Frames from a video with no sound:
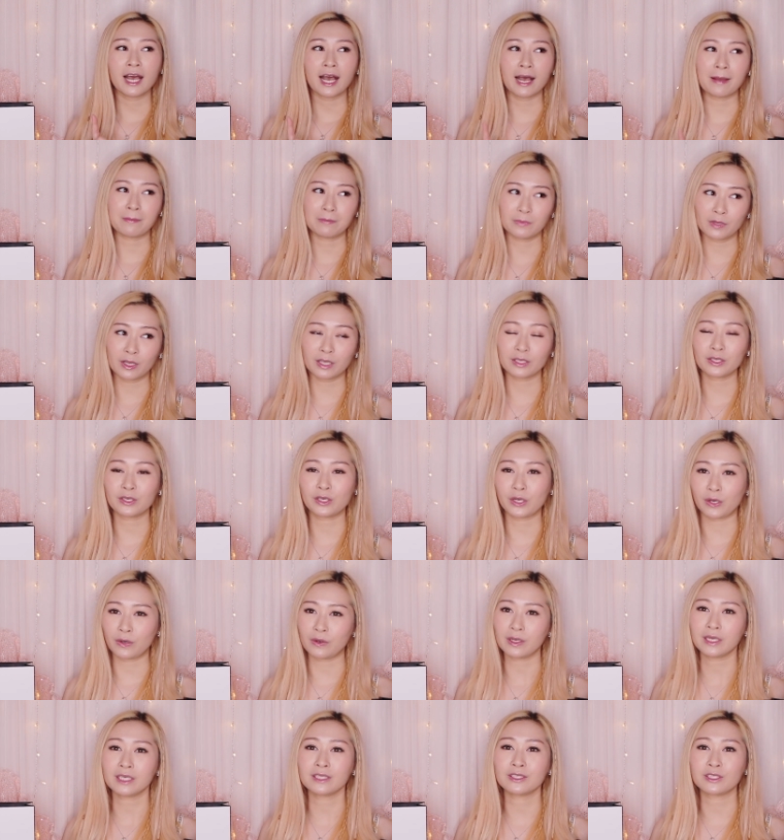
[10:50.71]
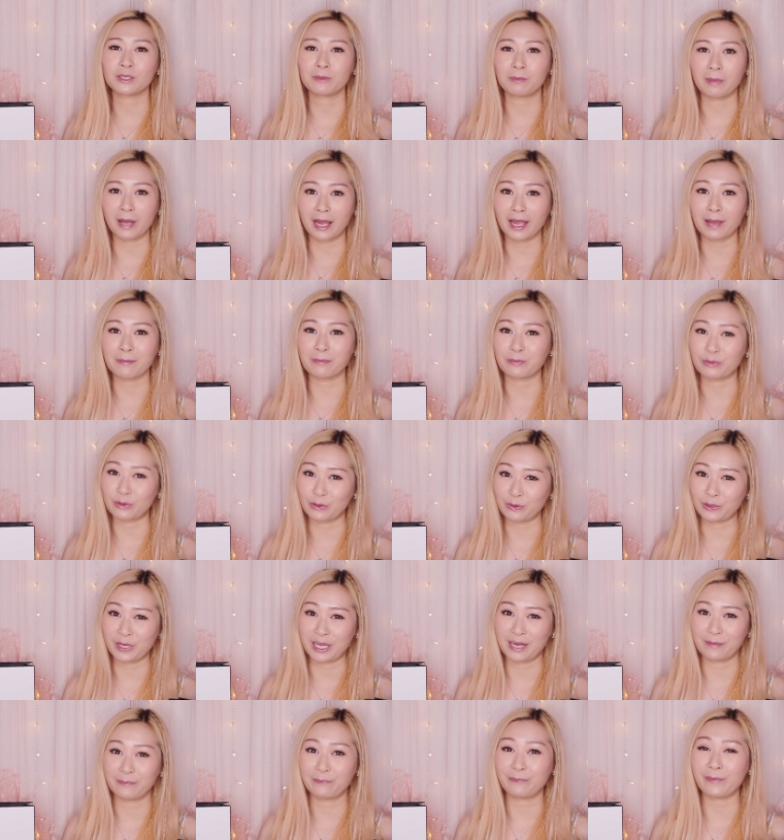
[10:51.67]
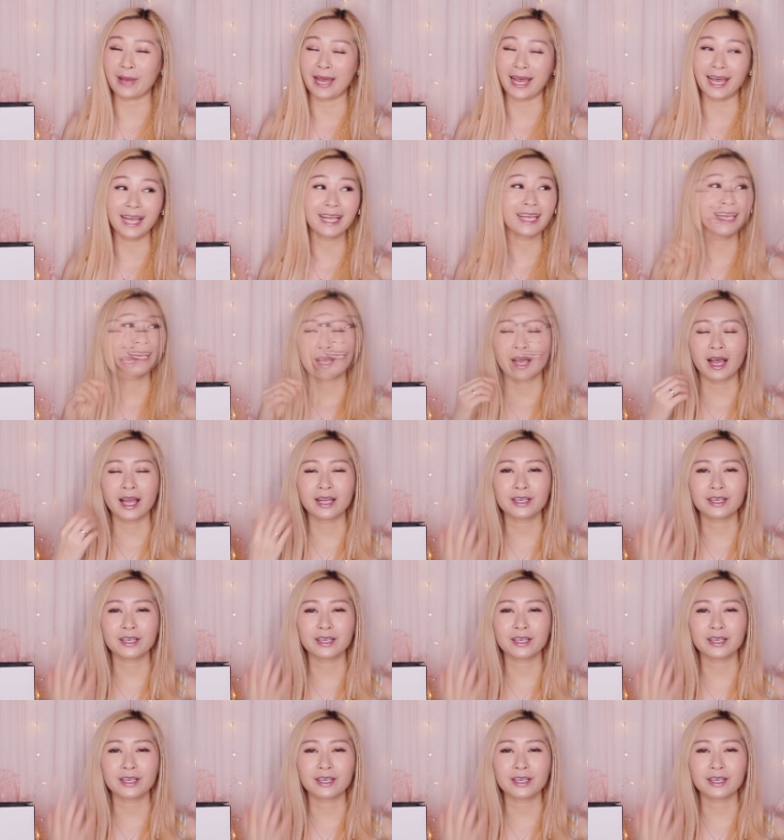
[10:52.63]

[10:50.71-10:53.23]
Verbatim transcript: I'm not going to buy a broken bag.